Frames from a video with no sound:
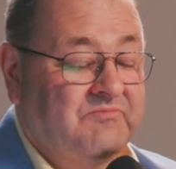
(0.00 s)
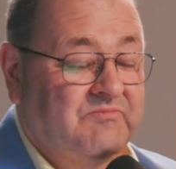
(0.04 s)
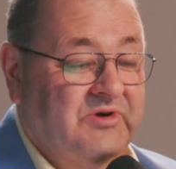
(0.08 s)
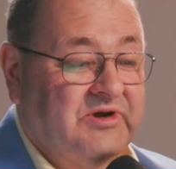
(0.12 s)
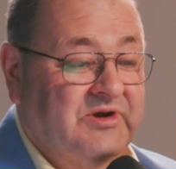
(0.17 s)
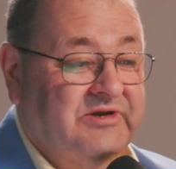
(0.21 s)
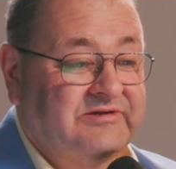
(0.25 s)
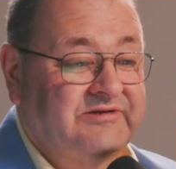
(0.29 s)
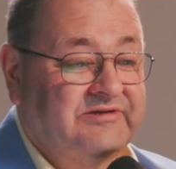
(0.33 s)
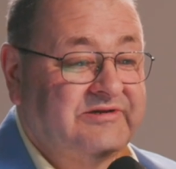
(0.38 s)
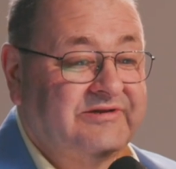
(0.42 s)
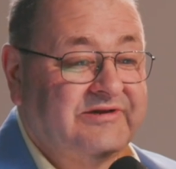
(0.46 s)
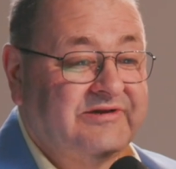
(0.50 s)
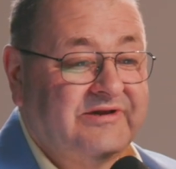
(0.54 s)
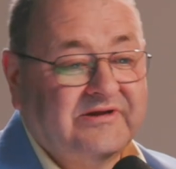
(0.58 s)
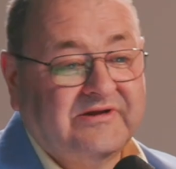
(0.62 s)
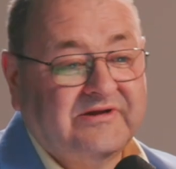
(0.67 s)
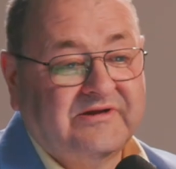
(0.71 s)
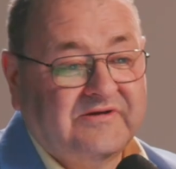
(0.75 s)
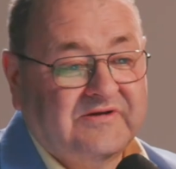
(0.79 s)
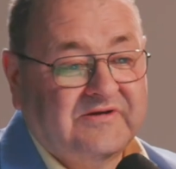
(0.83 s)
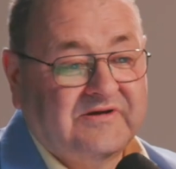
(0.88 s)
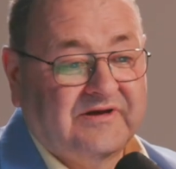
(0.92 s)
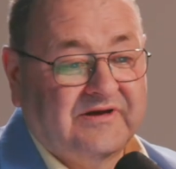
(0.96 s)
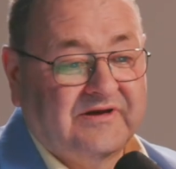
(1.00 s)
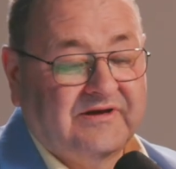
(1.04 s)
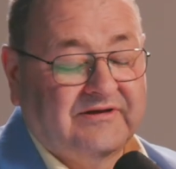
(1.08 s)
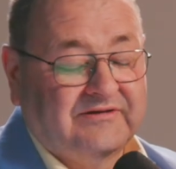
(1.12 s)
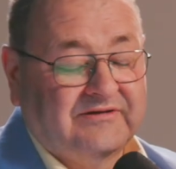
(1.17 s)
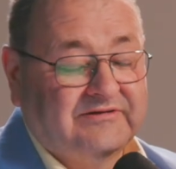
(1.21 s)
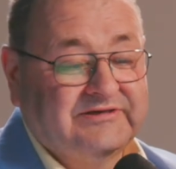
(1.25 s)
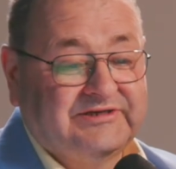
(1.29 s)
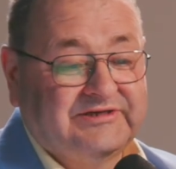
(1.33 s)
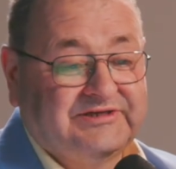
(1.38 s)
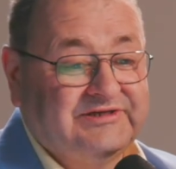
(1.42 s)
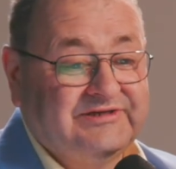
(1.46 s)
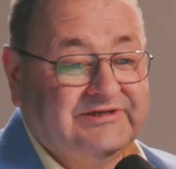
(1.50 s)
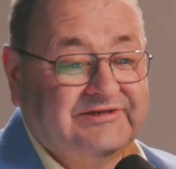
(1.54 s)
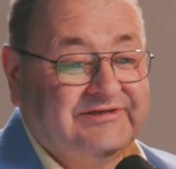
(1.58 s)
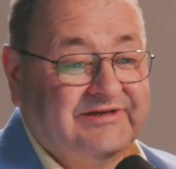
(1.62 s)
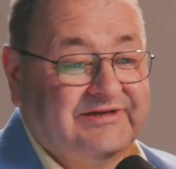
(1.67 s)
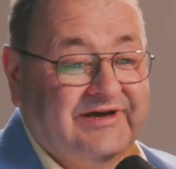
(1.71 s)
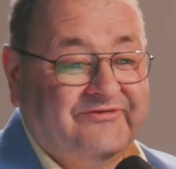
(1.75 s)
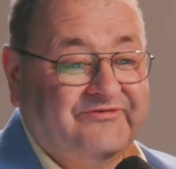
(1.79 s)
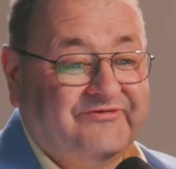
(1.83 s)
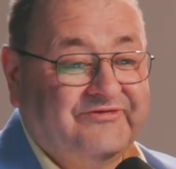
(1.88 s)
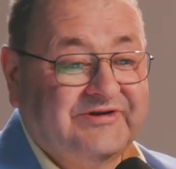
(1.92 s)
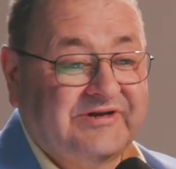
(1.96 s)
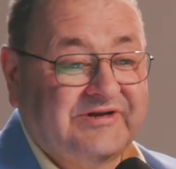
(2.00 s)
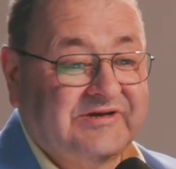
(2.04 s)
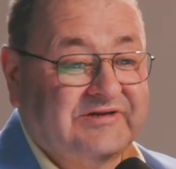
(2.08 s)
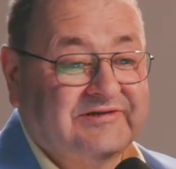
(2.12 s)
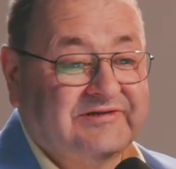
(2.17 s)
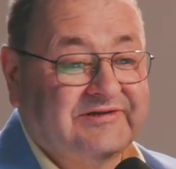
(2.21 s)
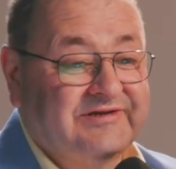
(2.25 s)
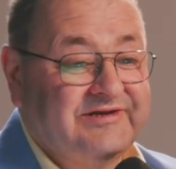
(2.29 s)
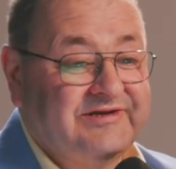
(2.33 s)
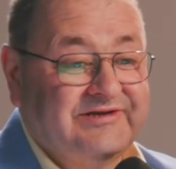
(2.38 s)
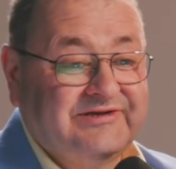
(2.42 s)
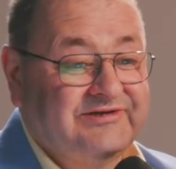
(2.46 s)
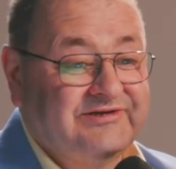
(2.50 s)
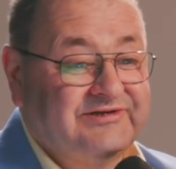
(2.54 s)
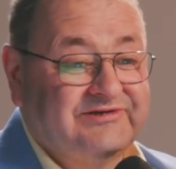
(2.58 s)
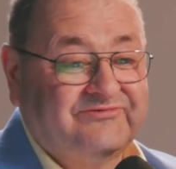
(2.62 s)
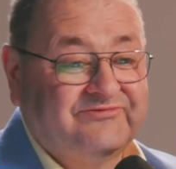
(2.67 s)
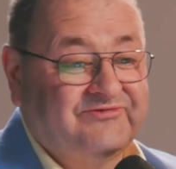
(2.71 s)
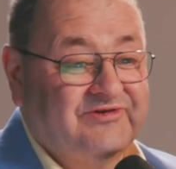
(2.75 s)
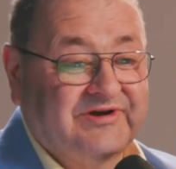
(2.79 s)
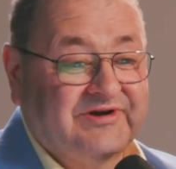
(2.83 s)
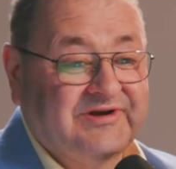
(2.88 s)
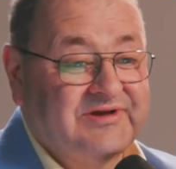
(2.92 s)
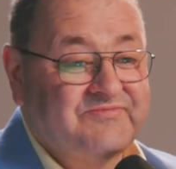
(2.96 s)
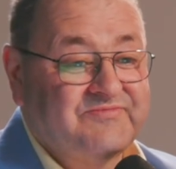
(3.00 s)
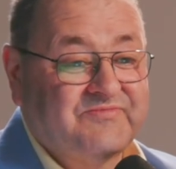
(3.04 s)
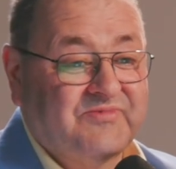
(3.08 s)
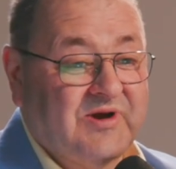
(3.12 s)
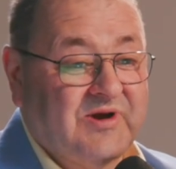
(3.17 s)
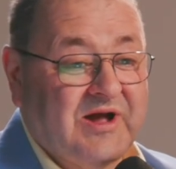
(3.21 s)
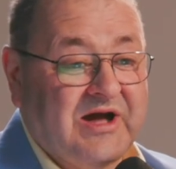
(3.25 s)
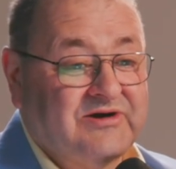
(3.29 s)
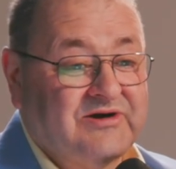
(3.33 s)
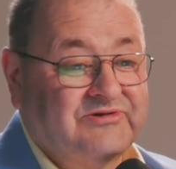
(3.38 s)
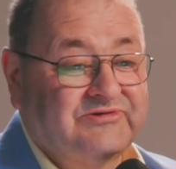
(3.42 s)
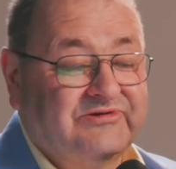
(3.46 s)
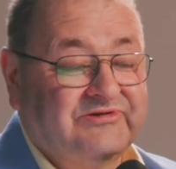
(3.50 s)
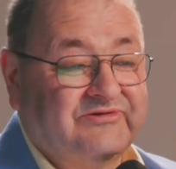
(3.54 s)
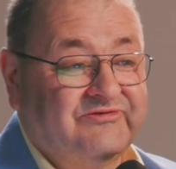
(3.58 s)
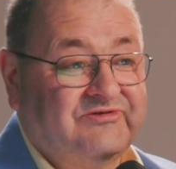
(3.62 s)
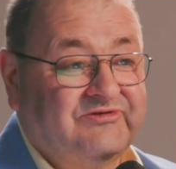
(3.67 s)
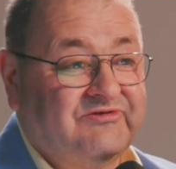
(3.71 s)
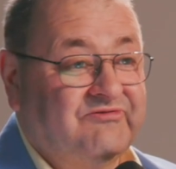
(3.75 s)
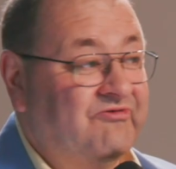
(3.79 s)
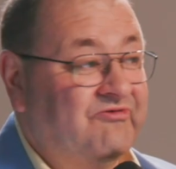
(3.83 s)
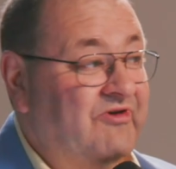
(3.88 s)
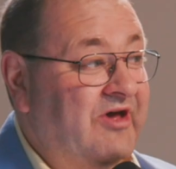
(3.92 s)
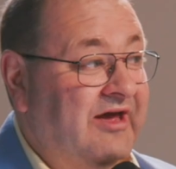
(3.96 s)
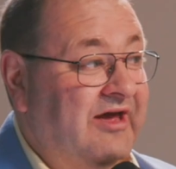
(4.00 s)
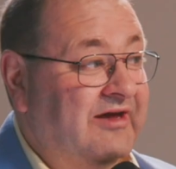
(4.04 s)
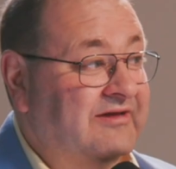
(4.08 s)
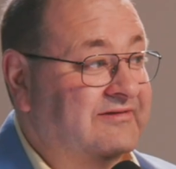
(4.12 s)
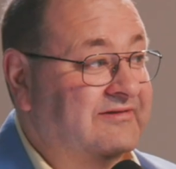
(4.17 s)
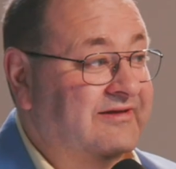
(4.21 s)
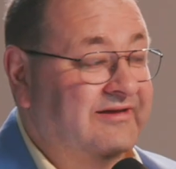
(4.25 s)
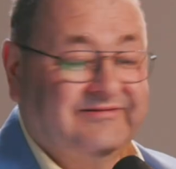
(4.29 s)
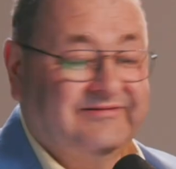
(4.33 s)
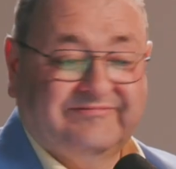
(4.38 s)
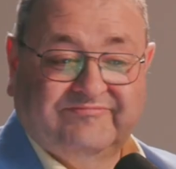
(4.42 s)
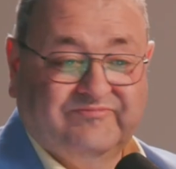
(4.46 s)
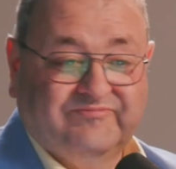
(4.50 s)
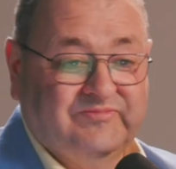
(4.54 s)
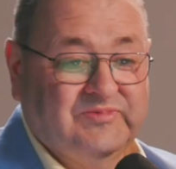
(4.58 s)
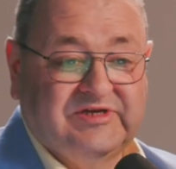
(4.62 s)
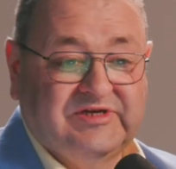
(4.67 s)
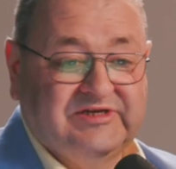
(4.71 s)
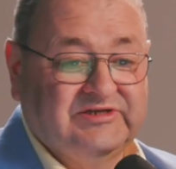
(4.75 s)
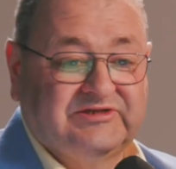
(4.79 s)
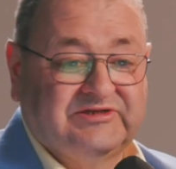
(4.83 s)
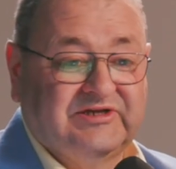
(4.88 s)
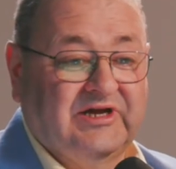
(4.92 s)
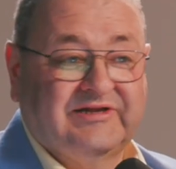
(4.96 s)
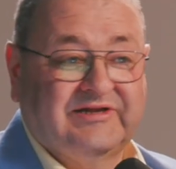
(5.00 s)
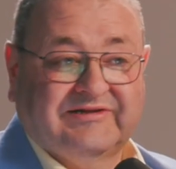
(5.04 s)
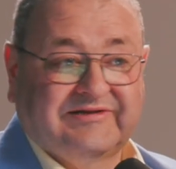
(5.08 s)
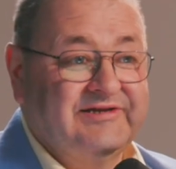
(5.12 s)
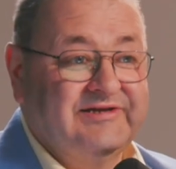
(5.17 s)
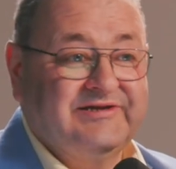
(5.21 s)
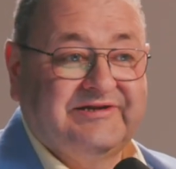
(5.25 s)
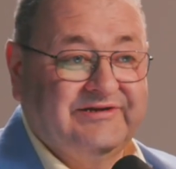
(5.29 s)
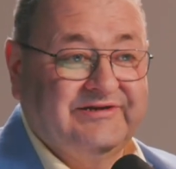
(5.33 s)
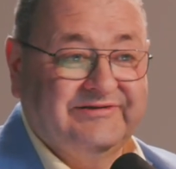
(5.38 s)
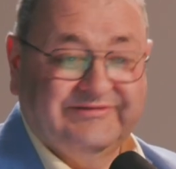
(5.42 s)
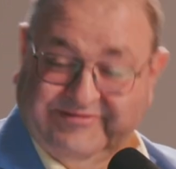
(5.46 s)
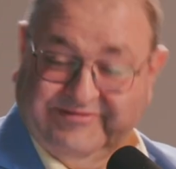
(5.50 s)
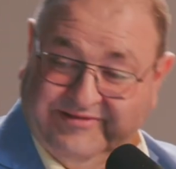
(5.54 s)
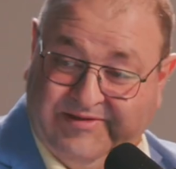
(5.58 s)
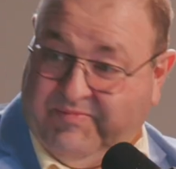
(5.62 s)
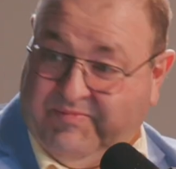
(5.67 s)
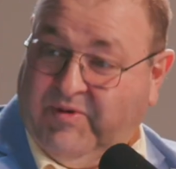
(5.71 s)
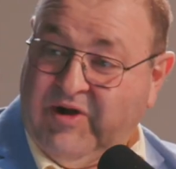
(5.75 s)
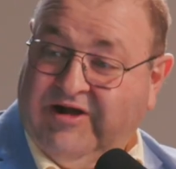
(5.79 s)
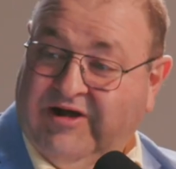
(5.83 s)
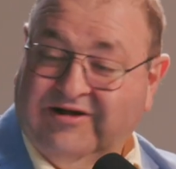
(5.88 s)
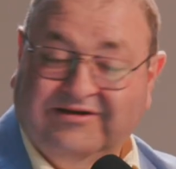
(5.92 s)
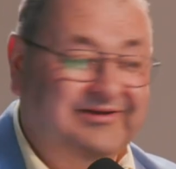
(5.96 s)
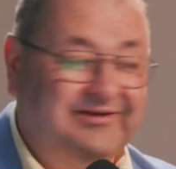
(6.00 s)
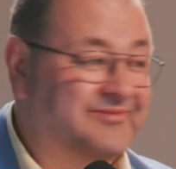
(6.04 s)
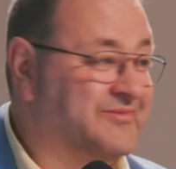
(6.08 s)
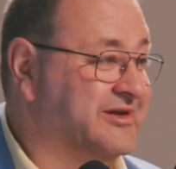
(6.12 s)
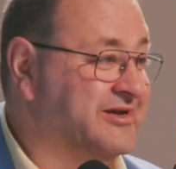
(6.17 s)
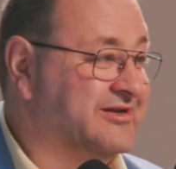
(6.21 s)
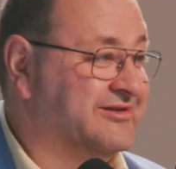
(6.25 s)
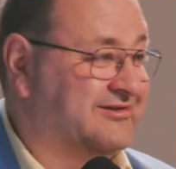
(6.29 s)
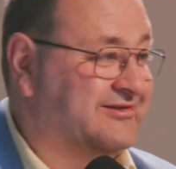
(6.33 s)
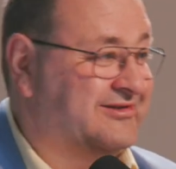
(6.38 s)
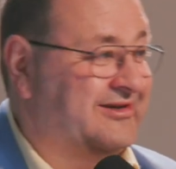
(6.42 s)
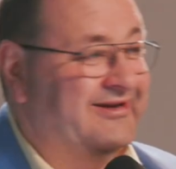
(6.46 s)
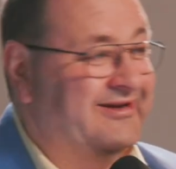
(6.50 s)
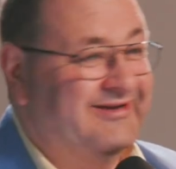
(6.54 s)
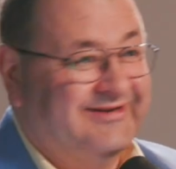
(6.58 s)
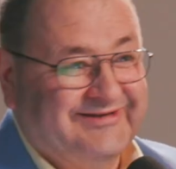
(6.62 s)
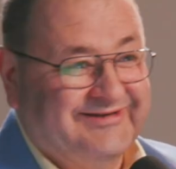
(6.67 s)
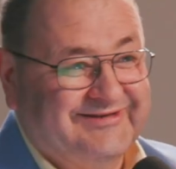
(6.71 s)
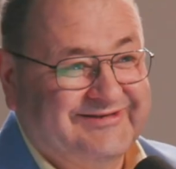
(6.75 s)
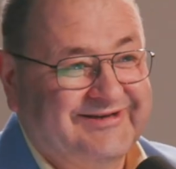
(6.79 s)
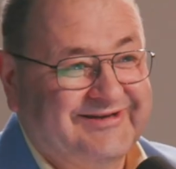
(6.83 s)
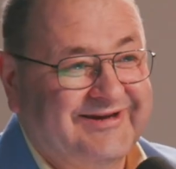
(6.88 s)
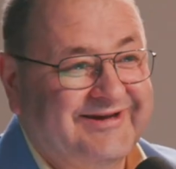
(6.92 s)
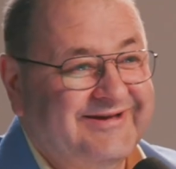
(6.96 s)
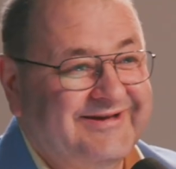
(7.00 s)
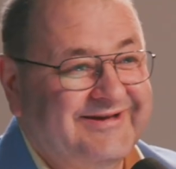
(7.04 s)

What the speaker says: Britain, he definitely is very proud of the fact that he's not leading. The parliament is.